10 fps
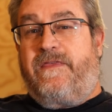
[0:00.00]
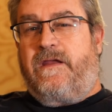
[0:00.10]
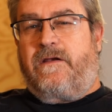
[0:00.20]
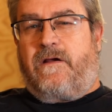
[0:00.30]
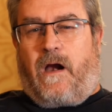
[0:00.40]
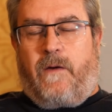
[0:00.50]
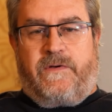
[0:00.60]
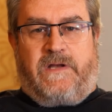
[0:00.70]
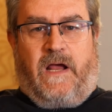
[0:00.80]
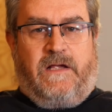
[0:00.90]
thin
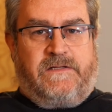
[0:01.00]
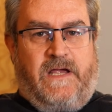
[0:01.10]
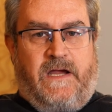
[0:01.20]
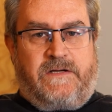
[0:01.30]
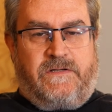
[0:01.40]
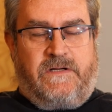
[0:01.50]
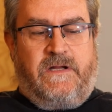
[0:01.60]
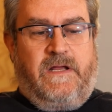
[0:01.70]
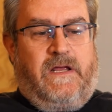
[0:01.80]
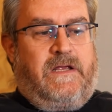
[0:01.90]
carpet tiles actually,